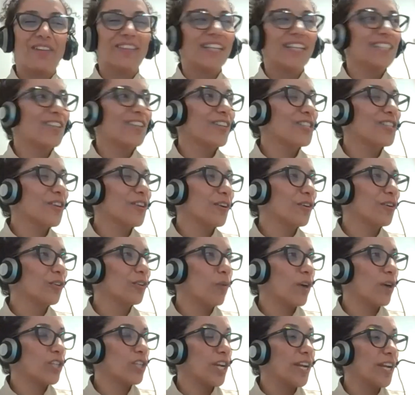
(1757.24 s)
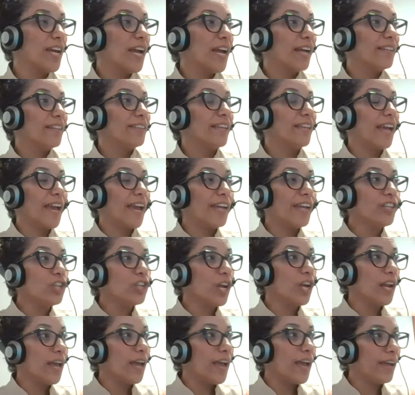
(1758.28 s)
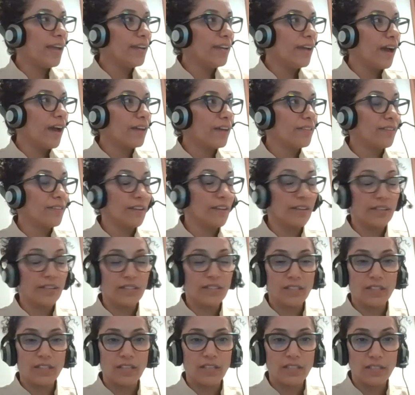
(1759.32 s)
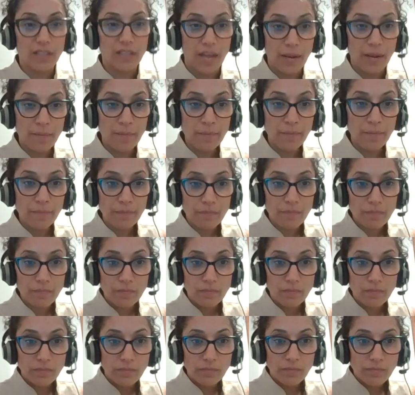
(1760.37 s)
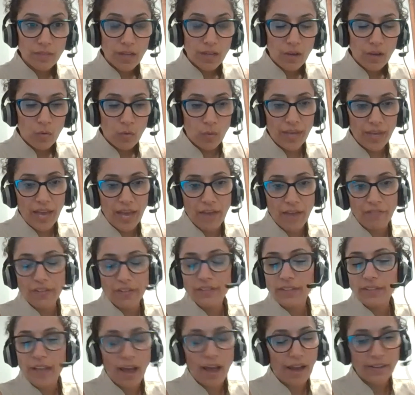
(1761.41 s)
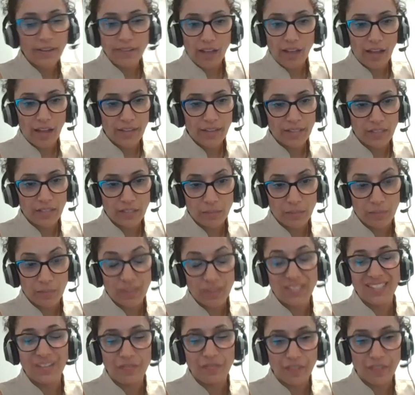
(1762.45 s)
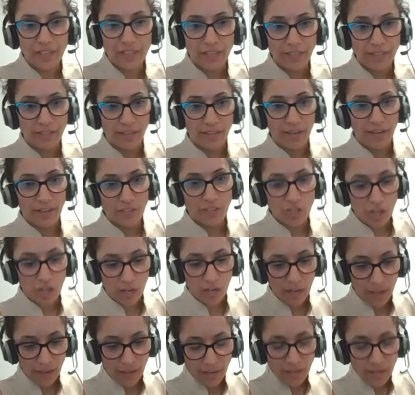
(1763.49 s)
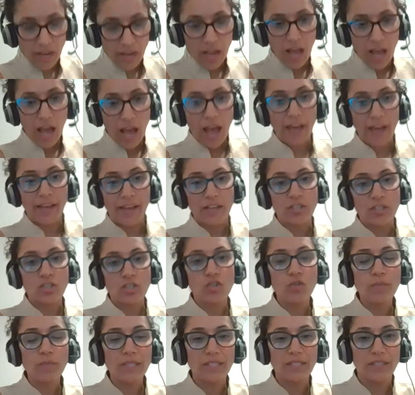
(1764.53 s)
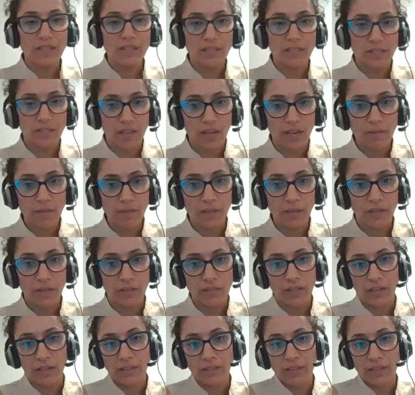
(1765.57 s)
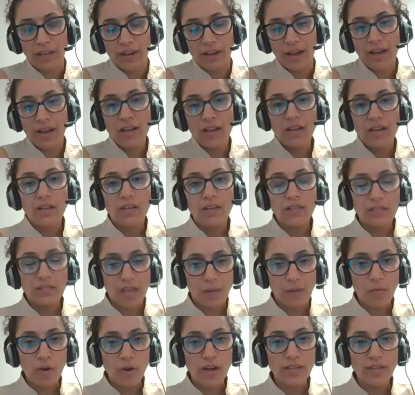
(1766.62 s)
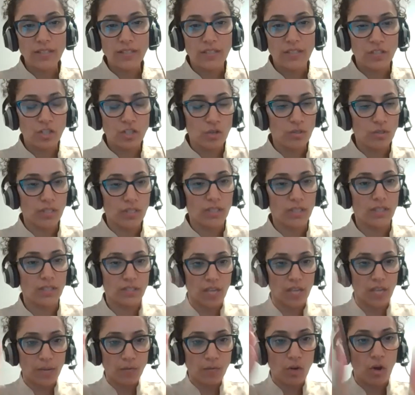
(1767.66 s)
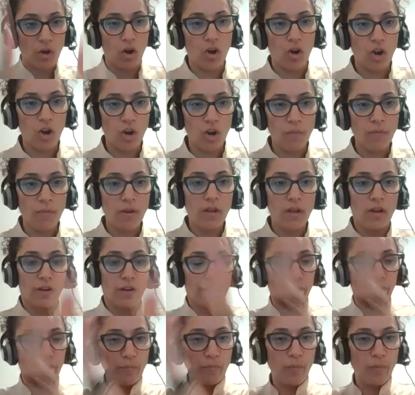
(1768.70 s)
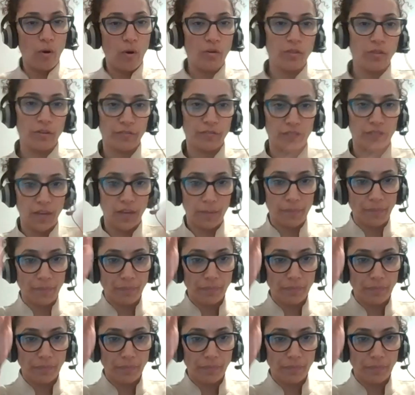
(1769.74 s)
that's also a good question. The HLA, I think it's the same. We haven't characterized specifically the HLA. I assume it's the same because Yardena somewhere is using the same column for both of them,